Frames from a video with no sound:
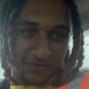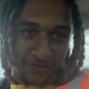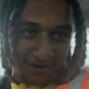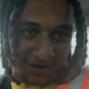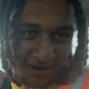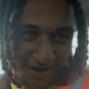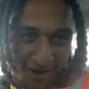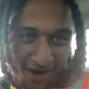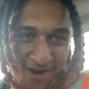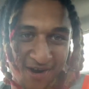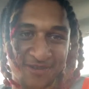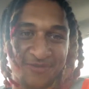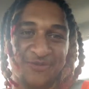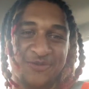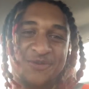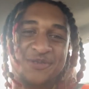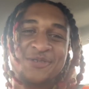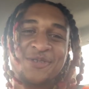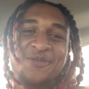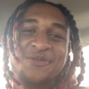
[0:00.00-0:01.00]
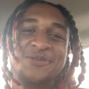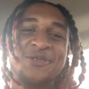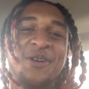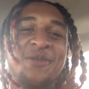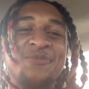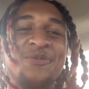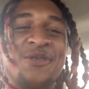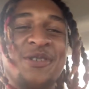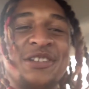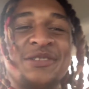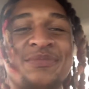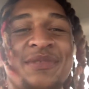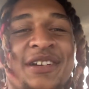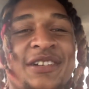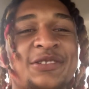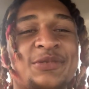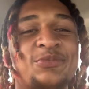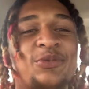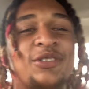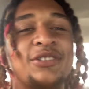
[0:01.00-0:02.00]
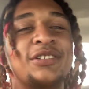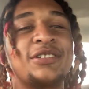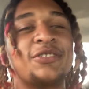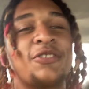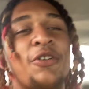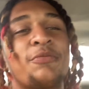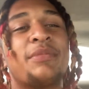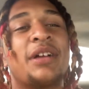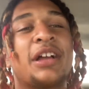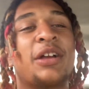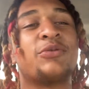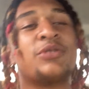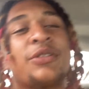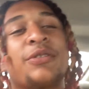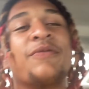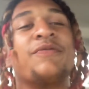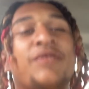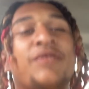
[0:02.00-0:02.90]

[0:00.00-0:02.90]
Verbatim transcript: Yeah, what's good with y'all boys, man? It's your boy Jaton back in another